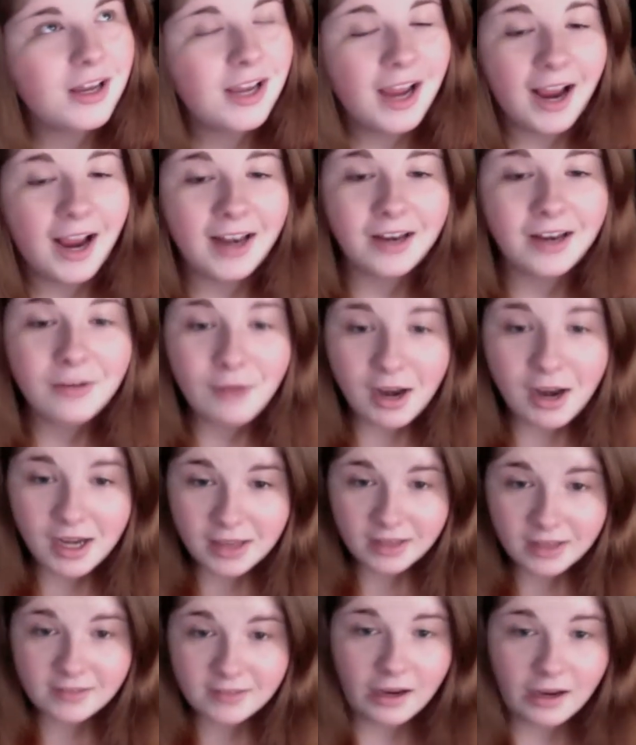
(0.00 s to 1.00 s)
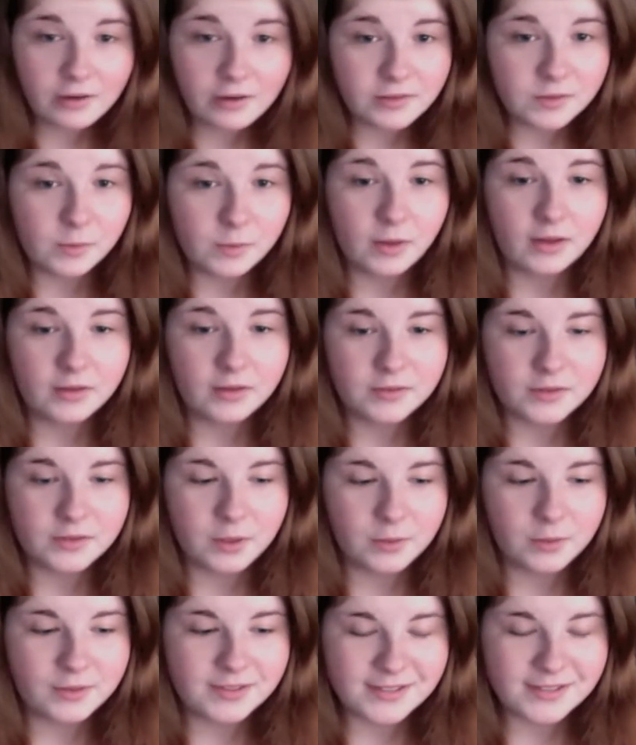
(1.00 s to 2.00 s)
I didn't write anything down as well,
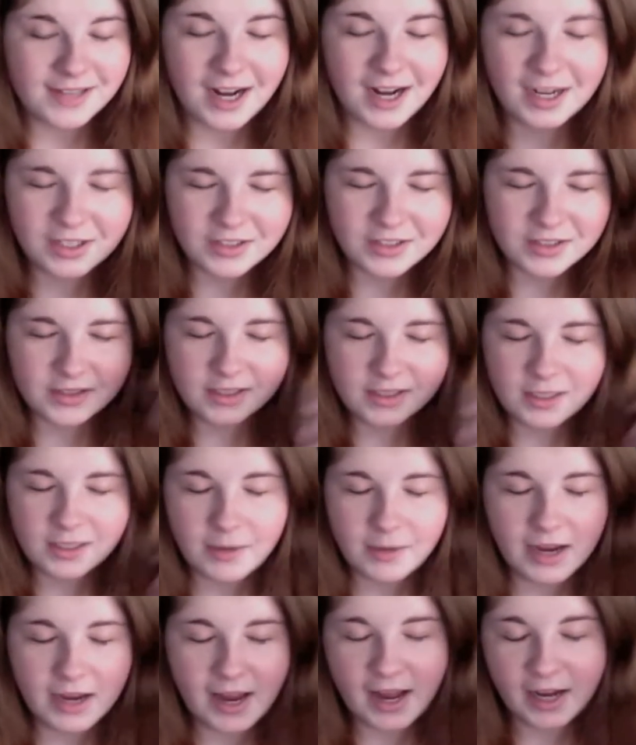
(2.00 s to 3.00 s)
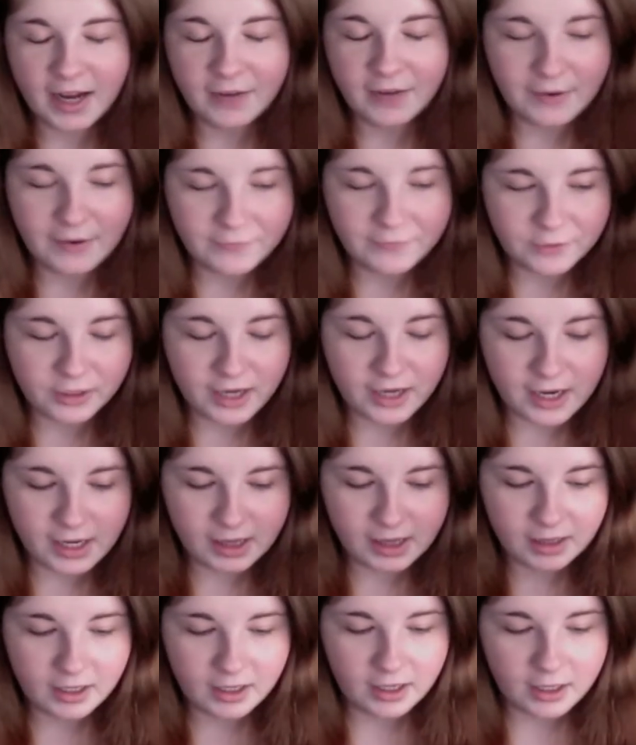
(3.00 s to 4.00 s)
so this is kind of just in my head. If I forget
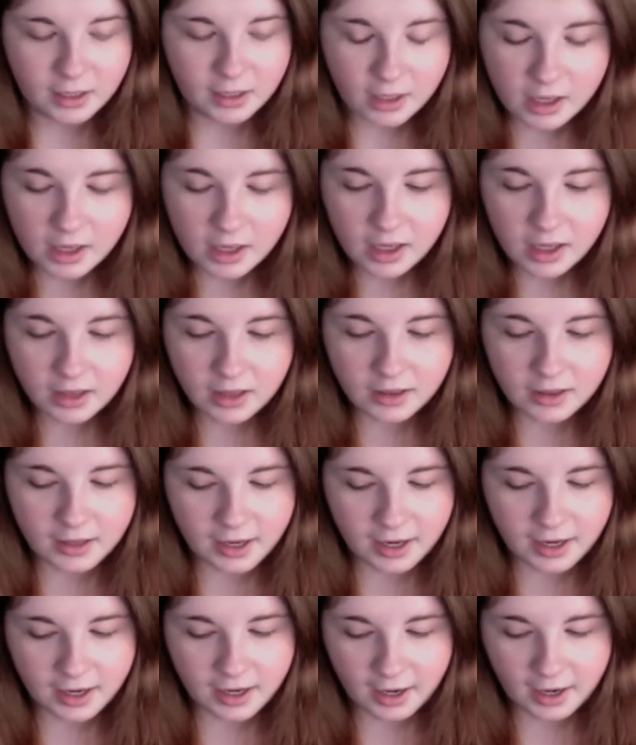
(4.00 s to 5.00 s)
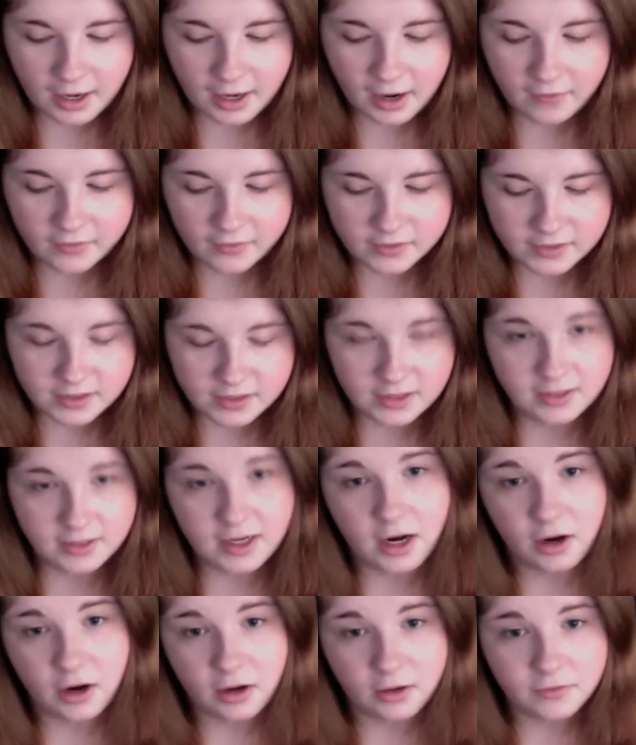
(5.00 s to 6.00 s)
anything, then I obviously didn't
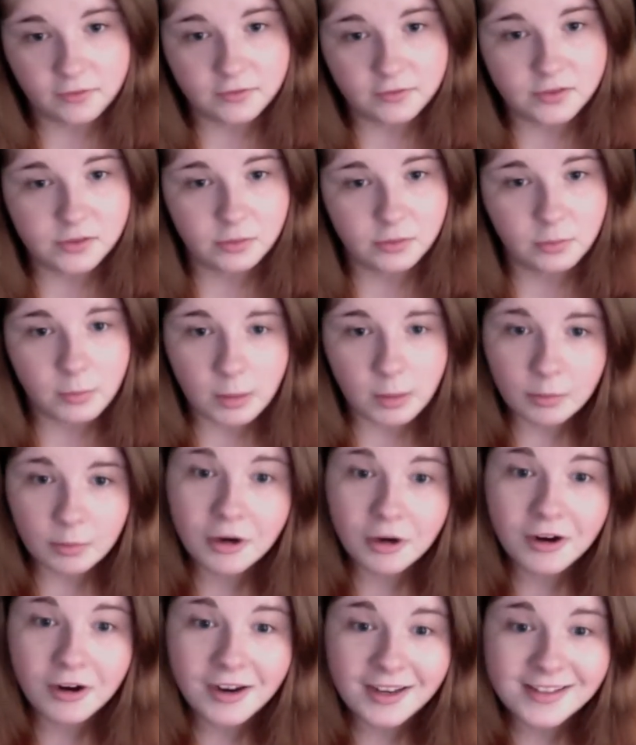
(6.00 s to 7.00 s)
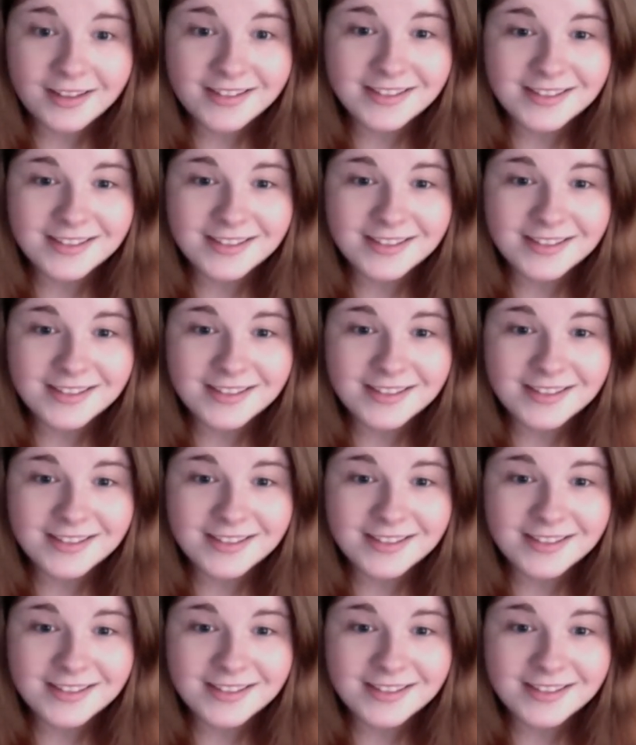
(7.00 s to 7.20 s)
care enough to remember it.